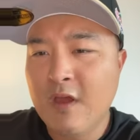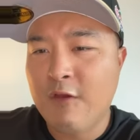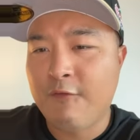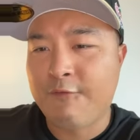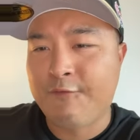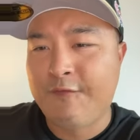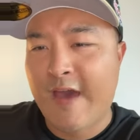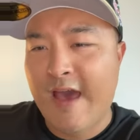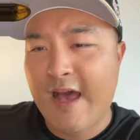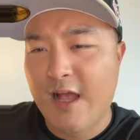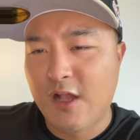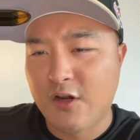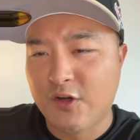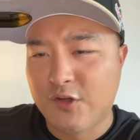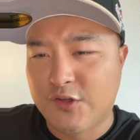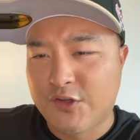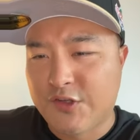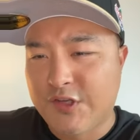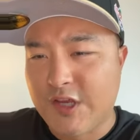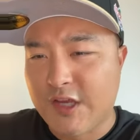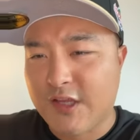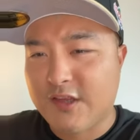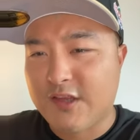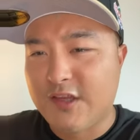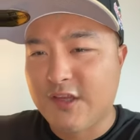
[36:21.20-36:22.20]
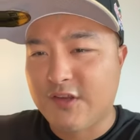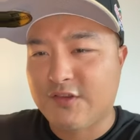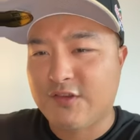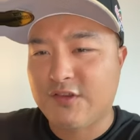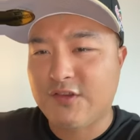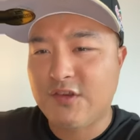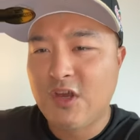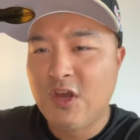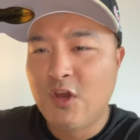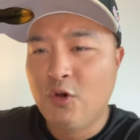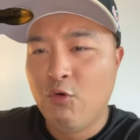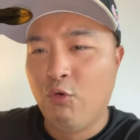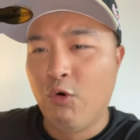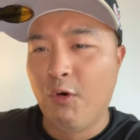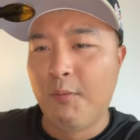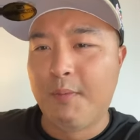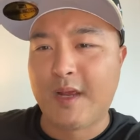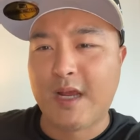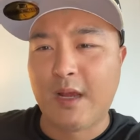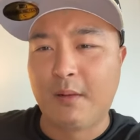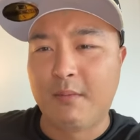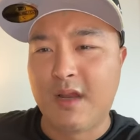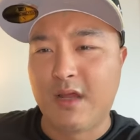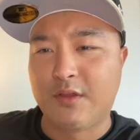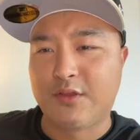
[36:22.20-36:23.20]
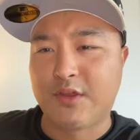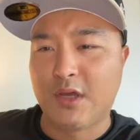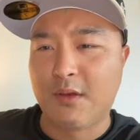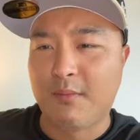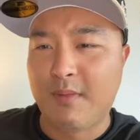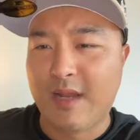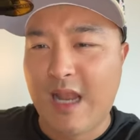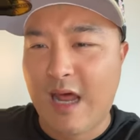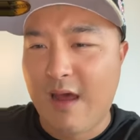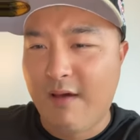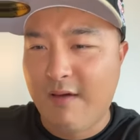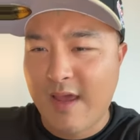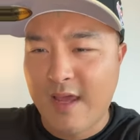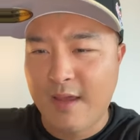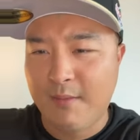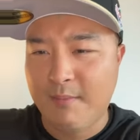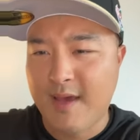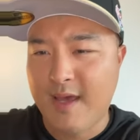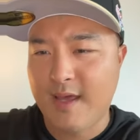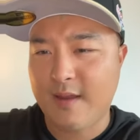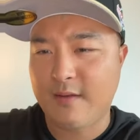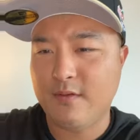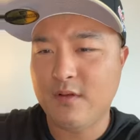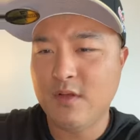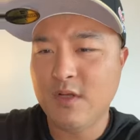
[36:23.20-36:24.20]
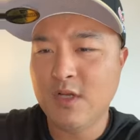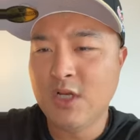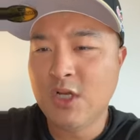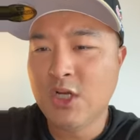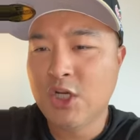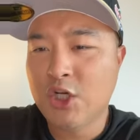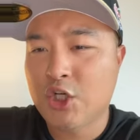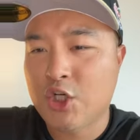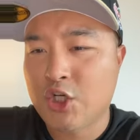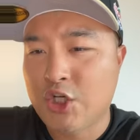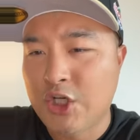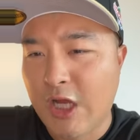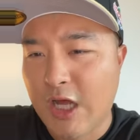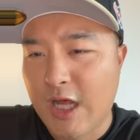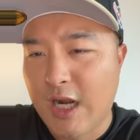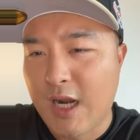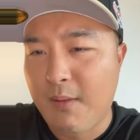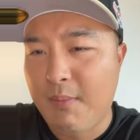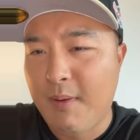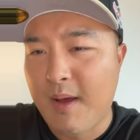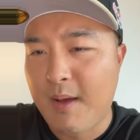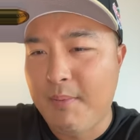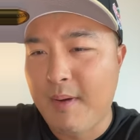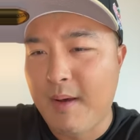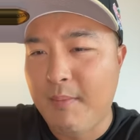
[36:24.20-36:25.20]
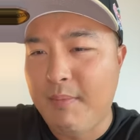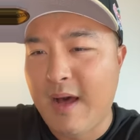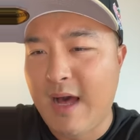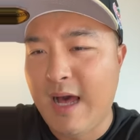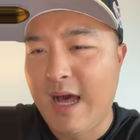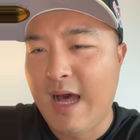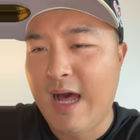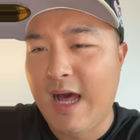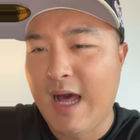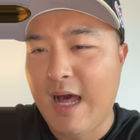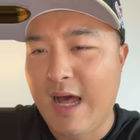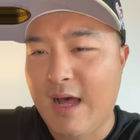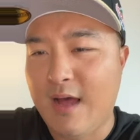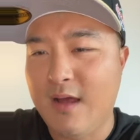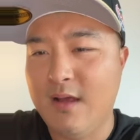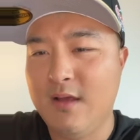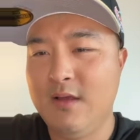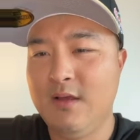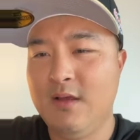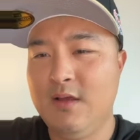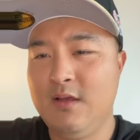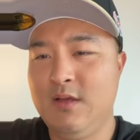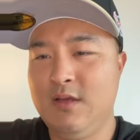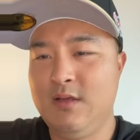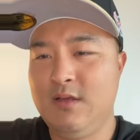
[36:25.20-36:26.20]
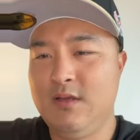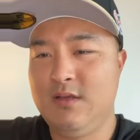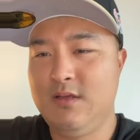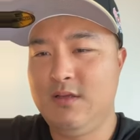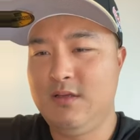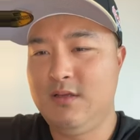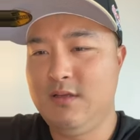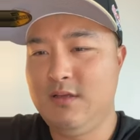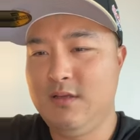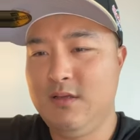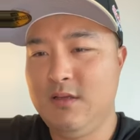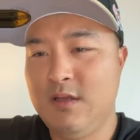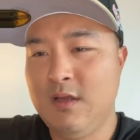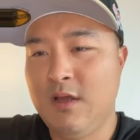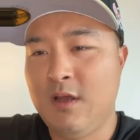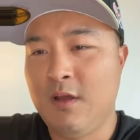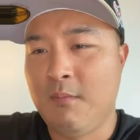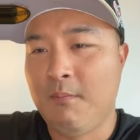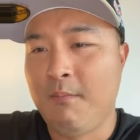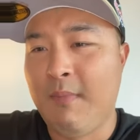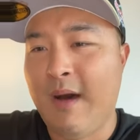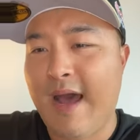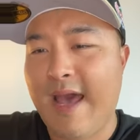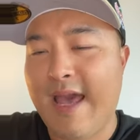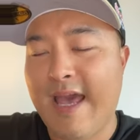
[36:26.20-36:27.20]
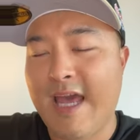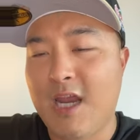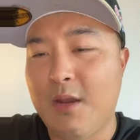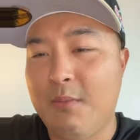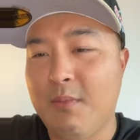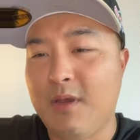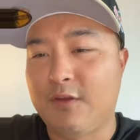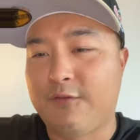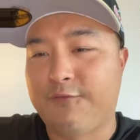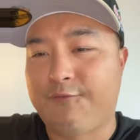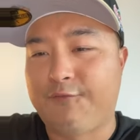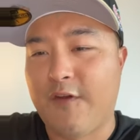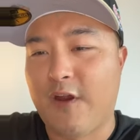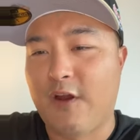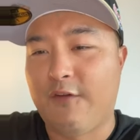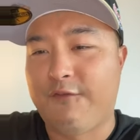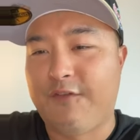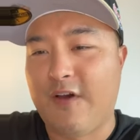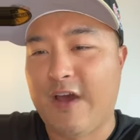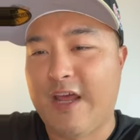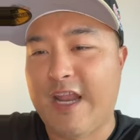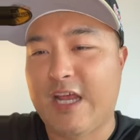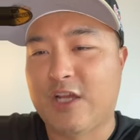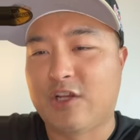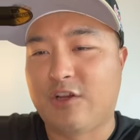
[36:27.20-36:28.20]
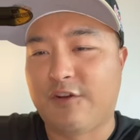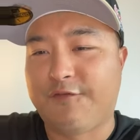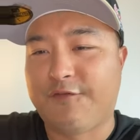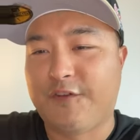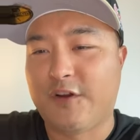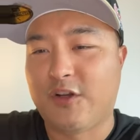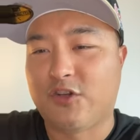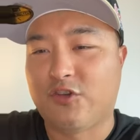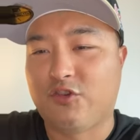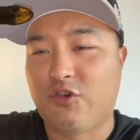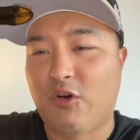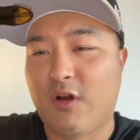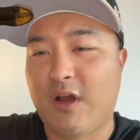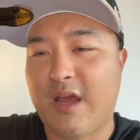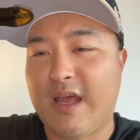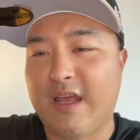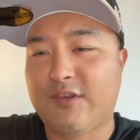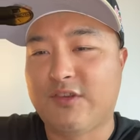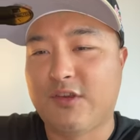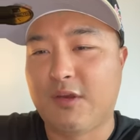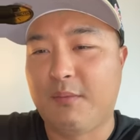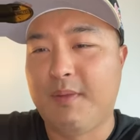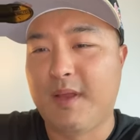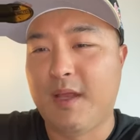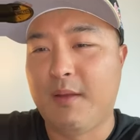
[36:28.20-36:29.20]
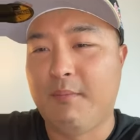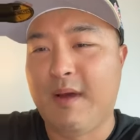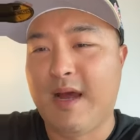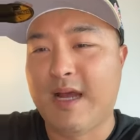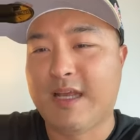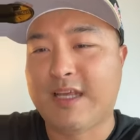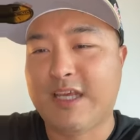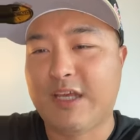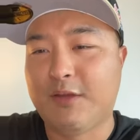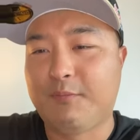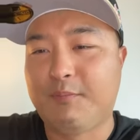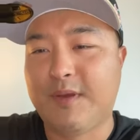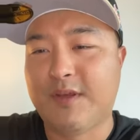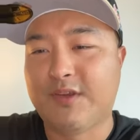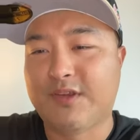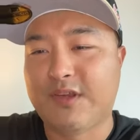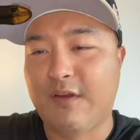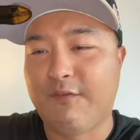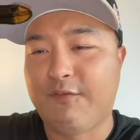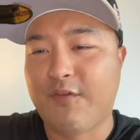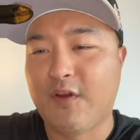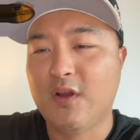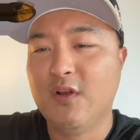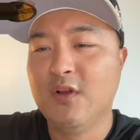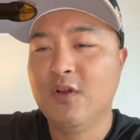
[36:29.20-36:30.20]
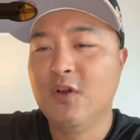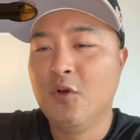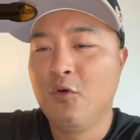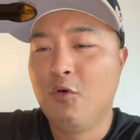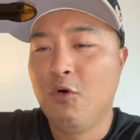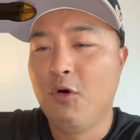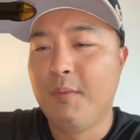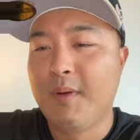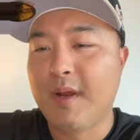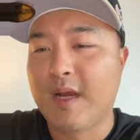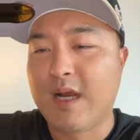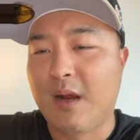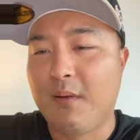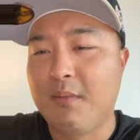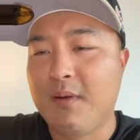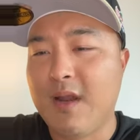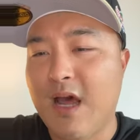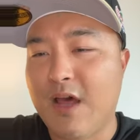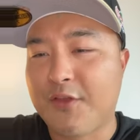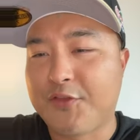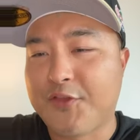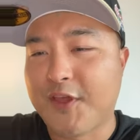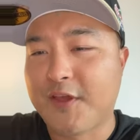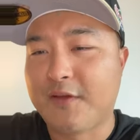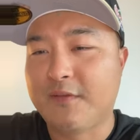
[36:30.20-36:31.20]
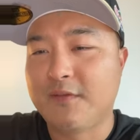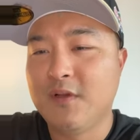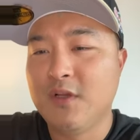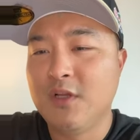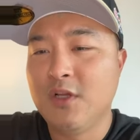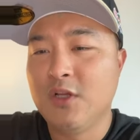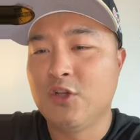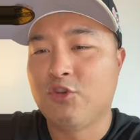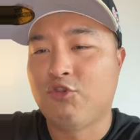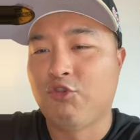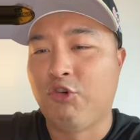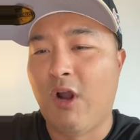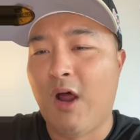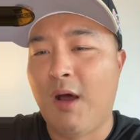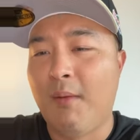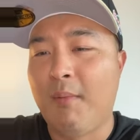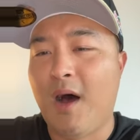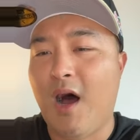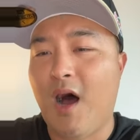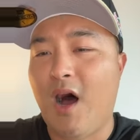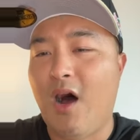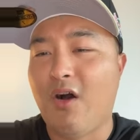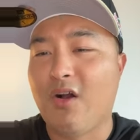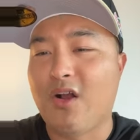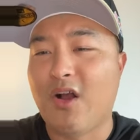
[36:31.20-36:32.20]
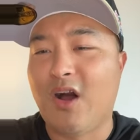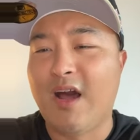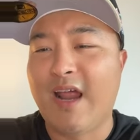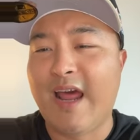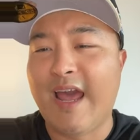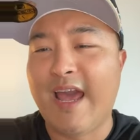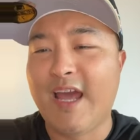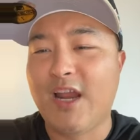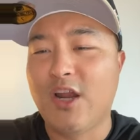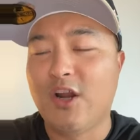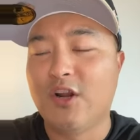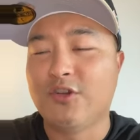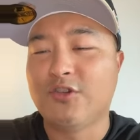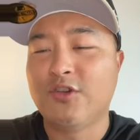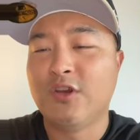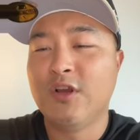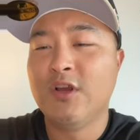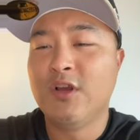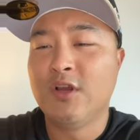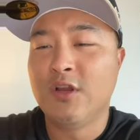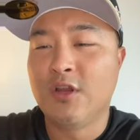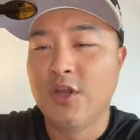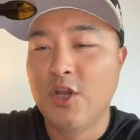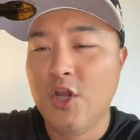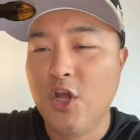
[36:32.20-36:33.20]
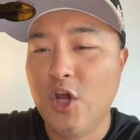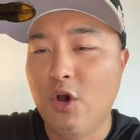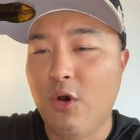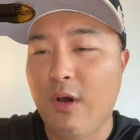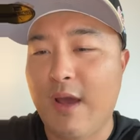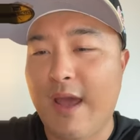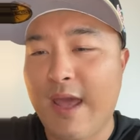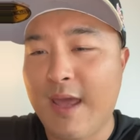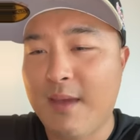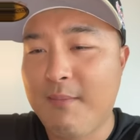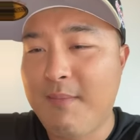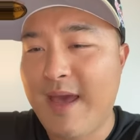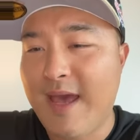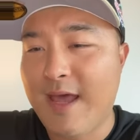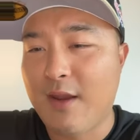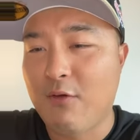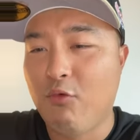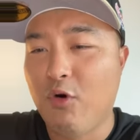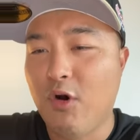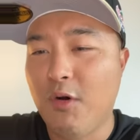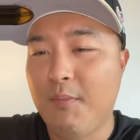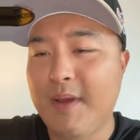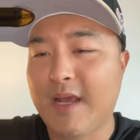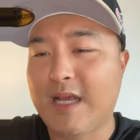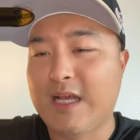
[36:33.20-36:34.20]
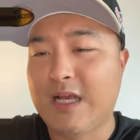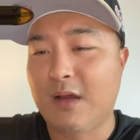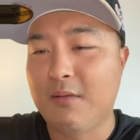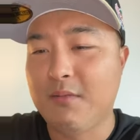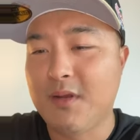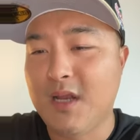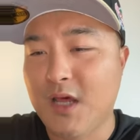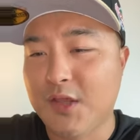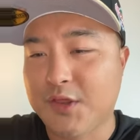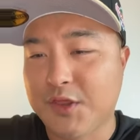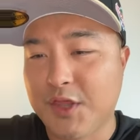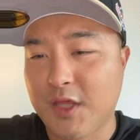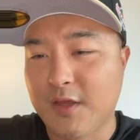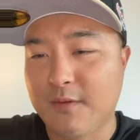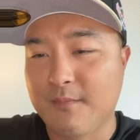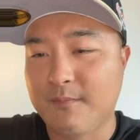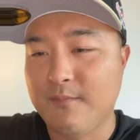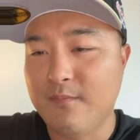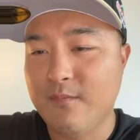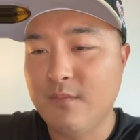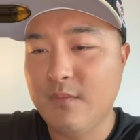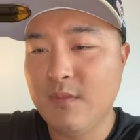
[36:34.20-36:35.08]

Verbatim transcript: Failure, sickness will become nothing in my life. Amen. Shut up, my enemies, fear, financial fear, struggle, instability, my kids being suffering will become nothing. Drama, all God haters, new, amen, will become nothing.